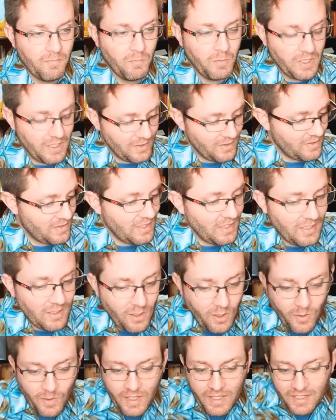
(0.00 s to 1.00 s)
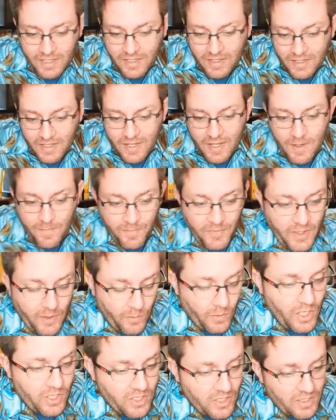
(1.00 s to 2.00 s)
We can see it already that
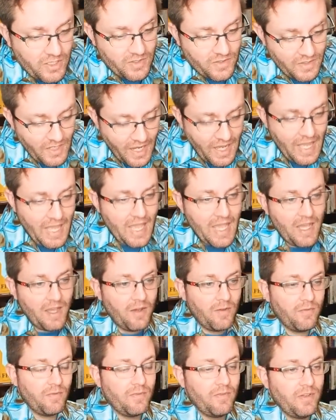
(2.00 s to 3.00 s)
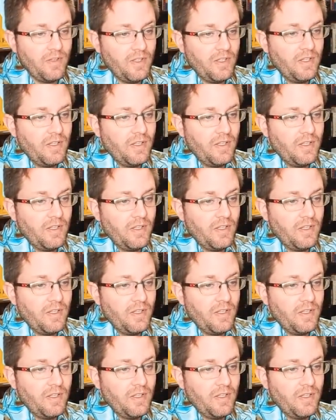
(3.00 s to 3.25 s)
Russia does not have